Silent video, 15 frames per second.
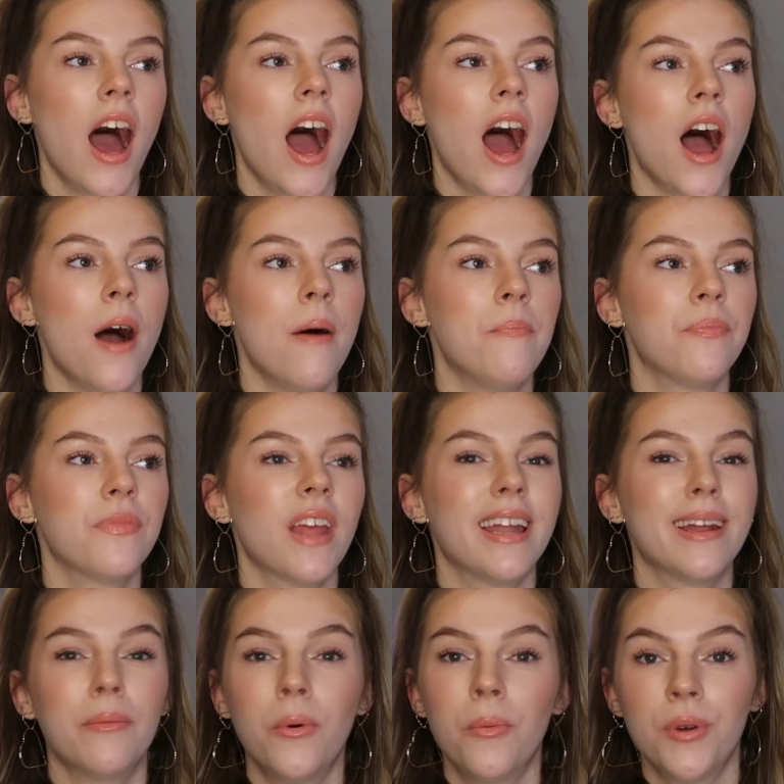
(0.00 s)
and I
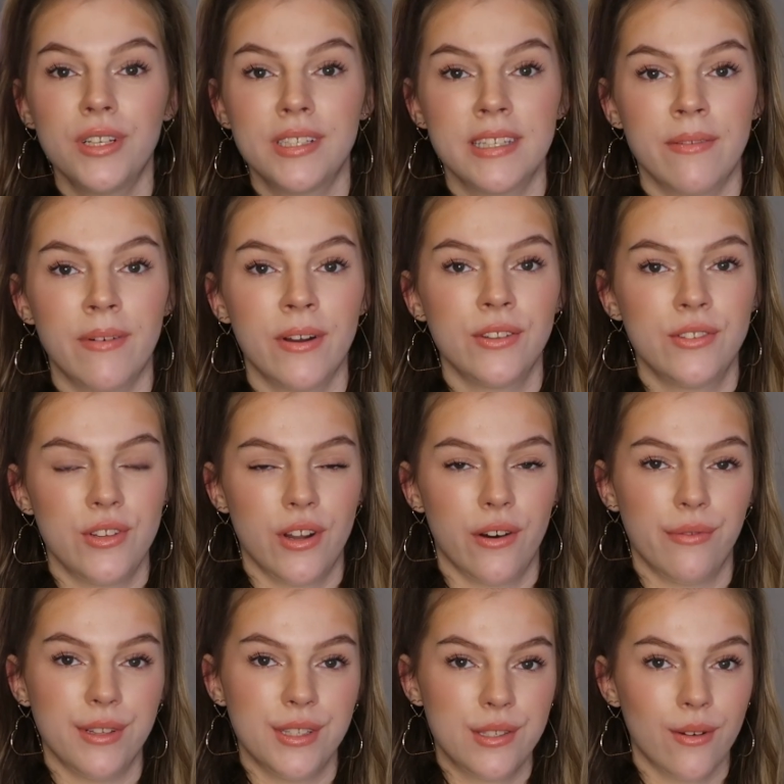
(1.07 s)
wouldn't want to sit around and do
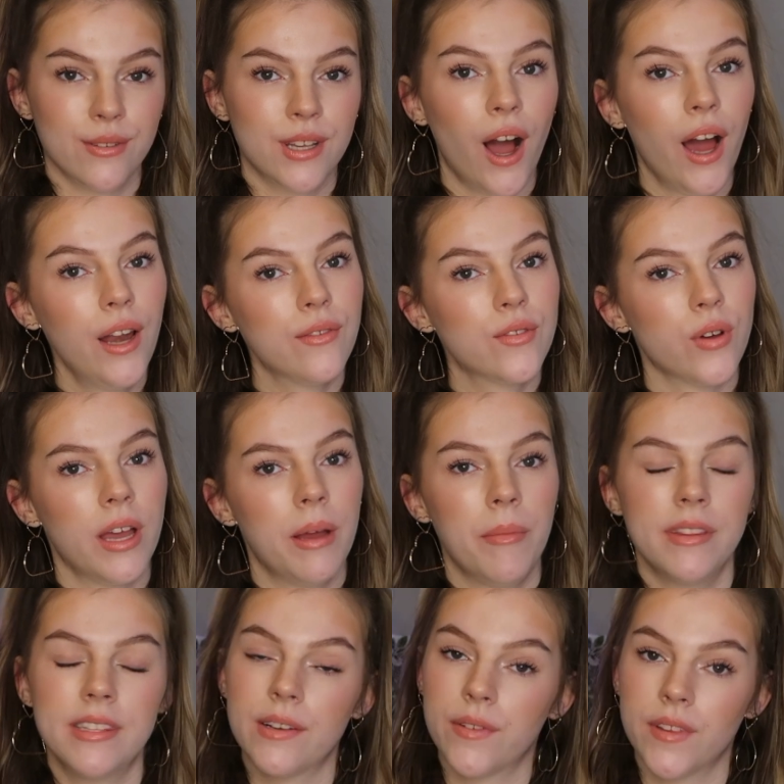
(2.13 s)
nothing. So I was kind of toying
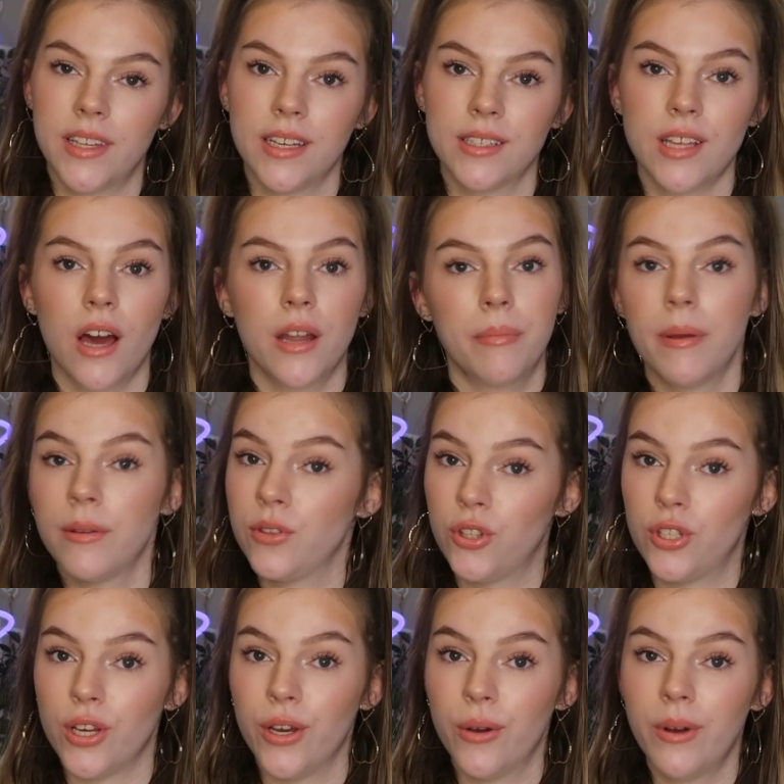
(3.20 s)
with different things I could
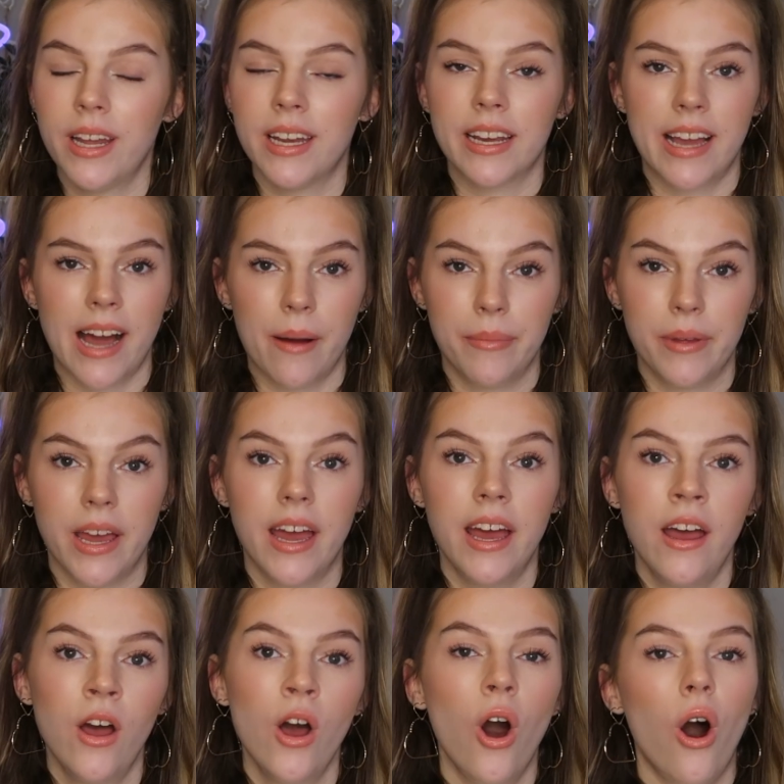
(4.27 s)
do in a gap year.
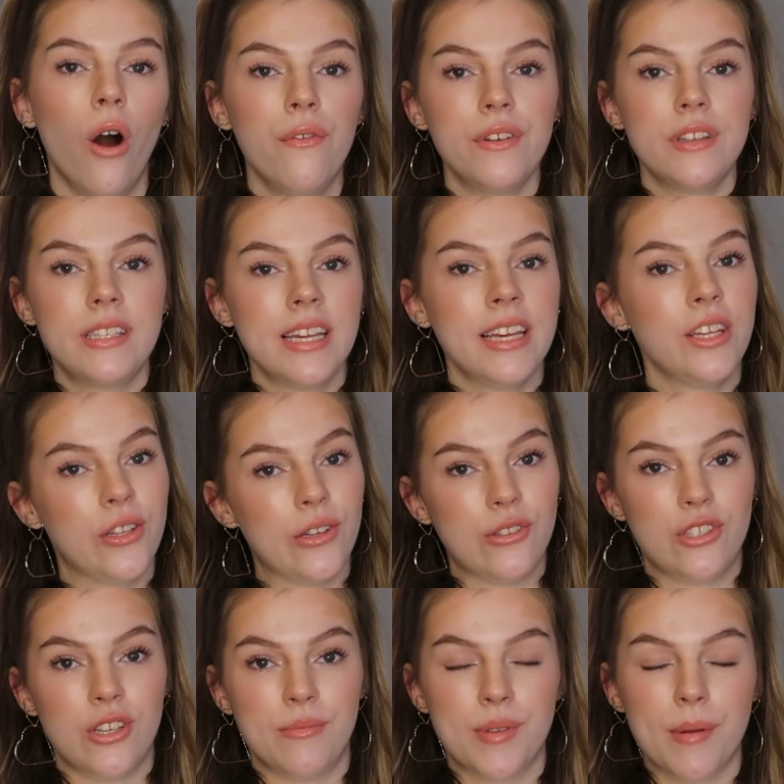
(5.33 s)
Obviously
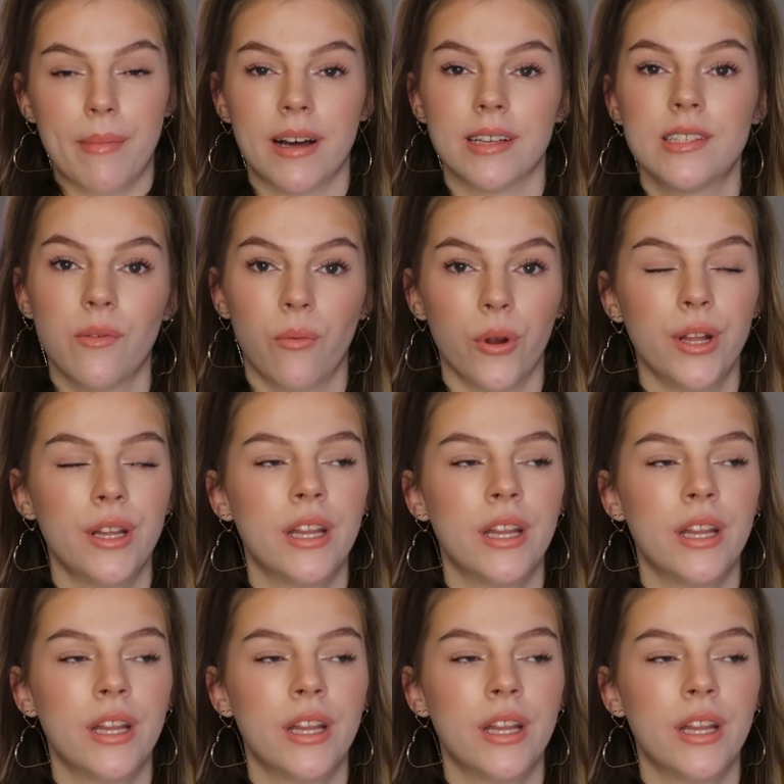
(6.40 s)
YouTube's a massive one